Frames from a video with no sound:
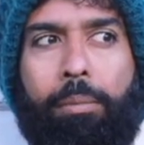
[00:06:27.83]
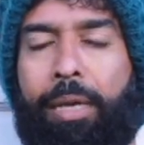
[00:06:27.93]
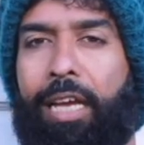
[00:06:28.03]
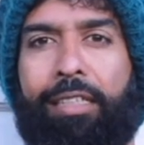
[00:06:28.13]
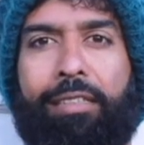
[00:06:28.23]

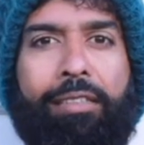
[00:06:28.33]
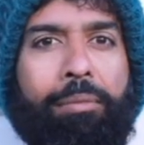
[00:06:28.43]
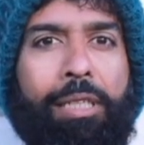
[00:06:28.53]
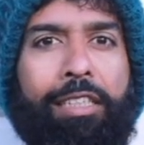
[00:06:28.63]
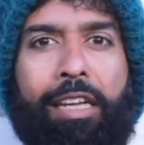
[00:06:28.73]
But yeah, there is
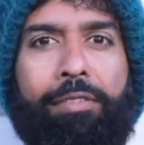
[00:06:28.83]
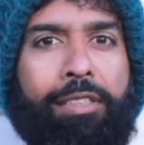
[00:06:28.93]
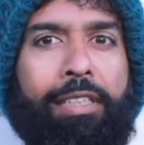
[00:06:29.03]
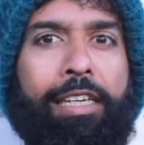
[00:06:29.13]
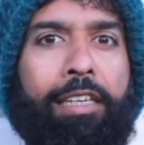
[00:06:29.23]
something
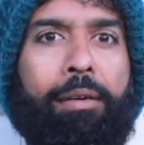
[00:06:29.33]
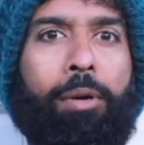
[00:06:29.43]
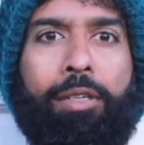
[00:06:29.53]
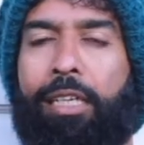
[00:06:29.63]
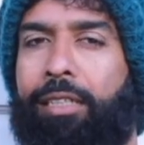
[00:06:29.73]
devastating
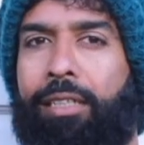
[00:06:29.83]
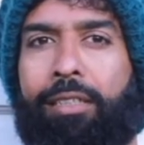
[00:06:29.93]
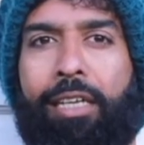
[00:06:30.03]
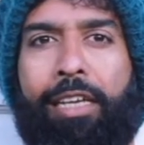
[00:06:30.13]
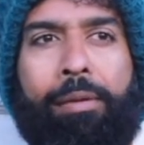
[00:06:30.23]
about that
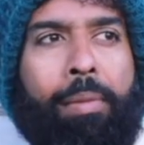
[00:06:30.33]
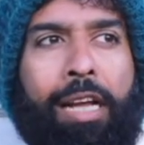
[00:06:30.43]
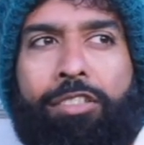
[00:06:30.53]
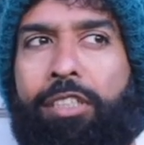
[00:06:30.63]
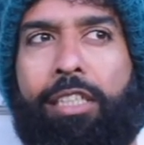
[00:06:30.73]
turn, like
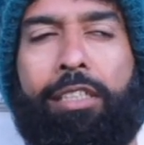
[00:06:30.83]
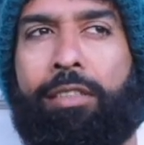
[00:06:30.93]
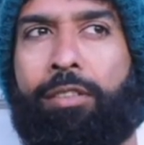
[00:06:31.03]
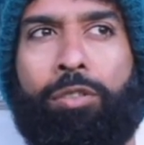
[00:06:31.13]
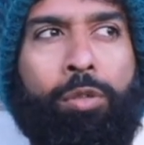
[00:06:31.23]

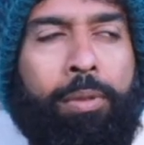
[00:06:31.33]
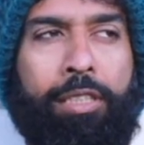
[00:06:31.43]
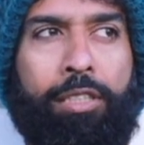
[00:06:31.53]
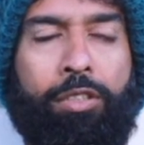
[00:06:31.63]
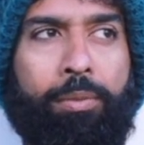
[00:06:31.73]
imagining so
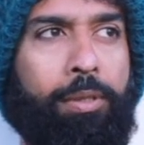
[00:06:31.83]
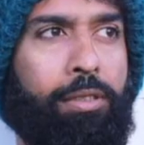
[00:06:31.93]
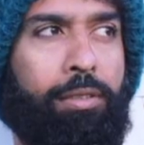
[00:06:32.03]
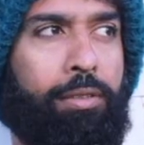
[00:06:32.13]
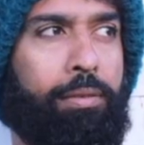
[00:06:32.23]
many
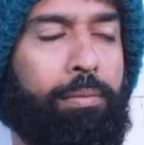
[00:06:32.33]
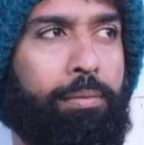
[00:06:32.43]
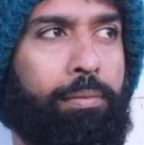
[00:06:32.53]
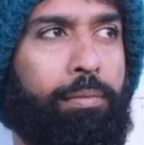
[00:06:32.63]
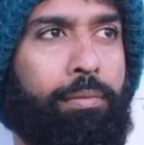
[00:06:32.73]
humans
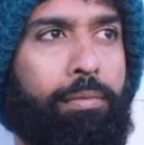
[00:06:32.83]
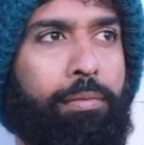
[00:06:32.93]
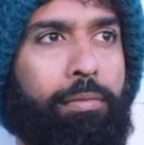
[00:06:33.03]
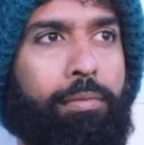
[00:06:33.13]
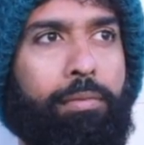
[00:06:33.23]

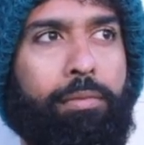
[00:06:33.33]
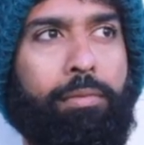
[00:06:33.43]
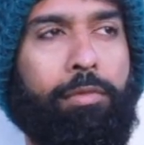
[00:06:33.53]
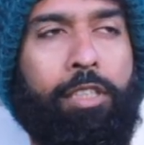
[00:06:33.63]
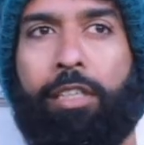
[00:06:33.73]

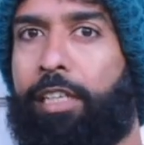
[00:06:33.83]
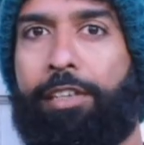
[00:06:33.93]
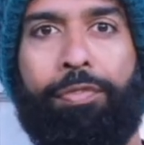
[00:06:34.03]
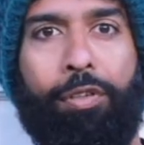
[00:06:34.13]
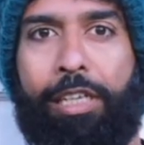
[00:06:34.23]

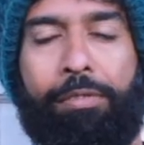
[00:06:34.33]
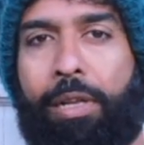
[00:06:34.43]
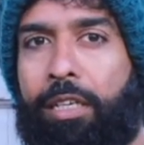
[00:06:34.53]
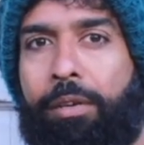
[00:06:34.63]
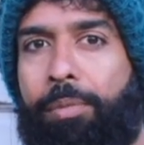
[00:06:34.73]
gleefully
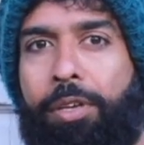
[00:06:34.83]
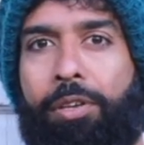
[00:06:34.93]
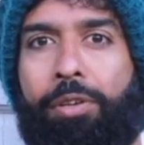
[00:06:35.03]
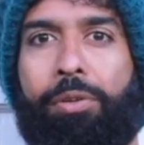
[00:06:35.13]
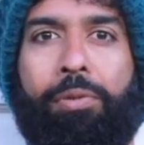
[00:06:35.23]

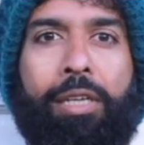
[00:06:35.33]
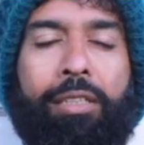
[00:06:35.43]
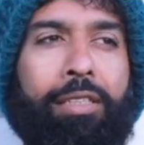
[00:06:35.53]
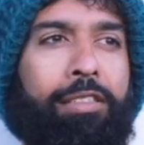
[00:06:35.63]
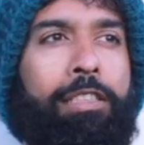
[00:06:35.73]
welcoming you
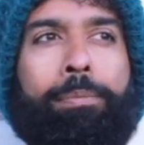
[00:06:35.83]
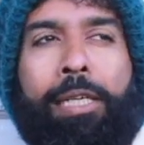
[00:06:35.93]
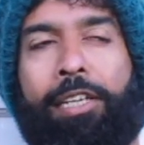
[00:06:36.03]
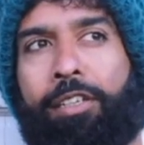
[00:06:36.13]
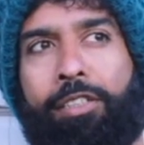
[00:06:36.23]
and then
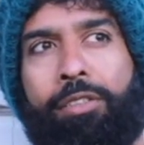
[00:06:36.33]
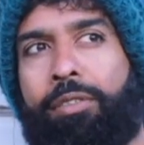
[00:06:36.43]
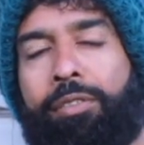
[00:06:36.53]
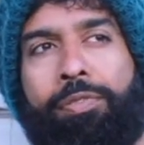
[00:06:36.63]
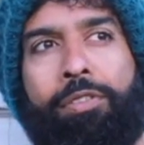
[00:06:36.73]
spitting on
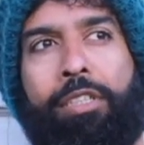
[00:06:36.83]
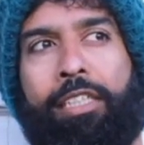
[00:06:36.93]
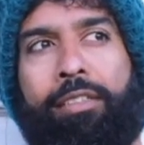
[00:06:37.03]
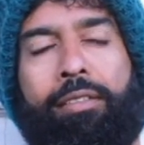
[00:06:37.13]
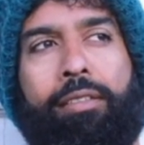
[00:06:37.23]
you in a few
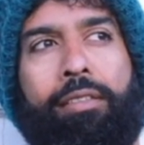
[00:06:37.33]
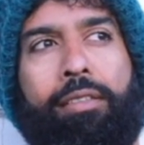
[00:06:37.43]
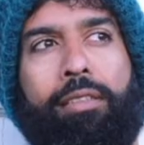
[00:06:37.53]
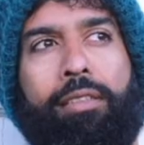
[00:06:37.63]
days.